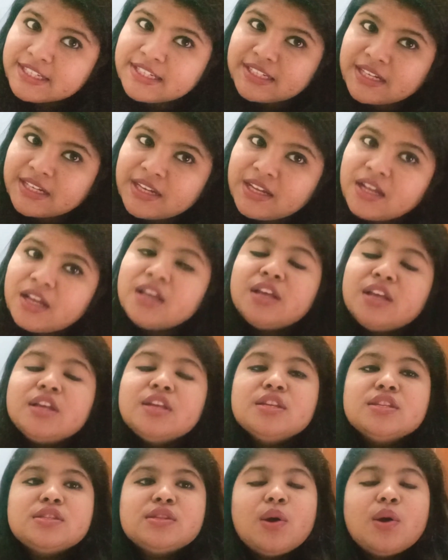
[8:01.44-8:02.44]
it.
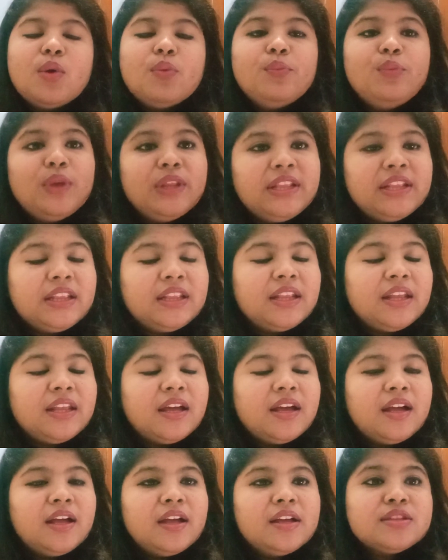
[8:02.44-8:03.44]
So
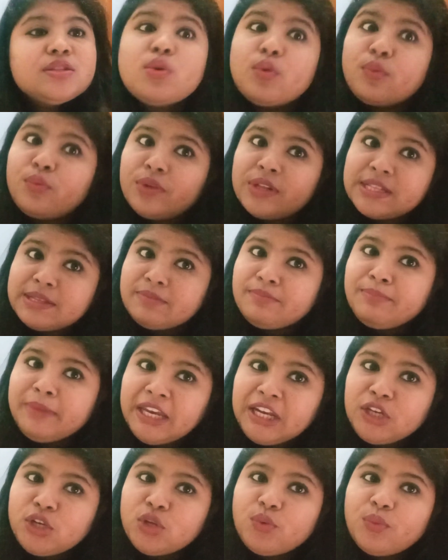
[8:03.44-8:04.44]
we'll
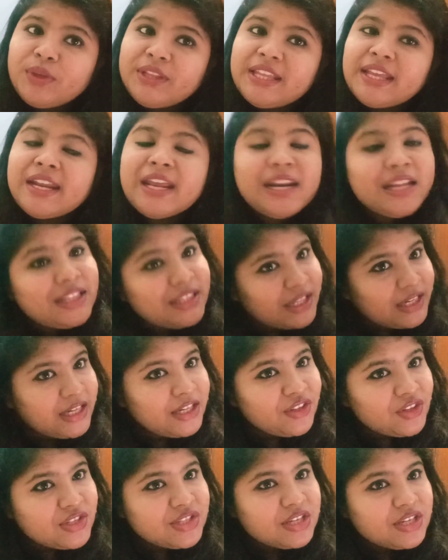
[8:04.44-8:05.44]
meet you with another
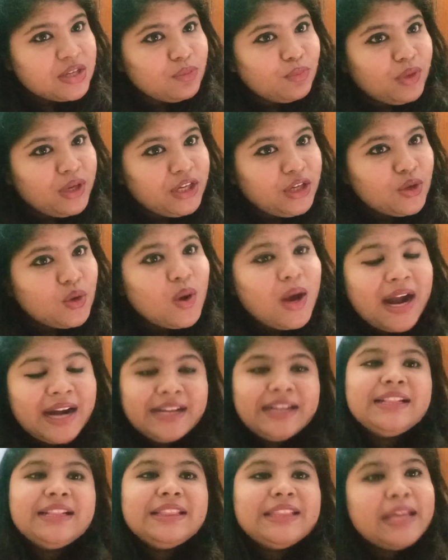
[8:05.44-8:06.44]
interesting video.
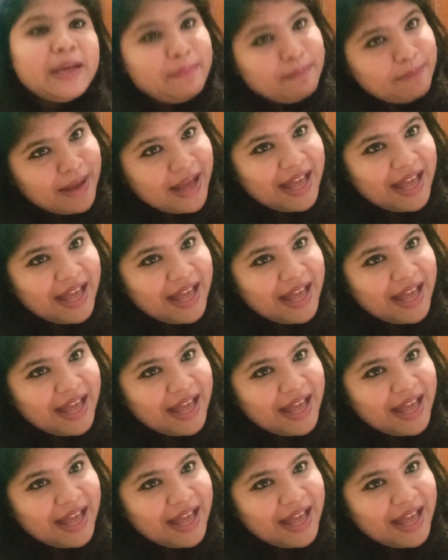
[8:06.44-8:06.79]
Until then,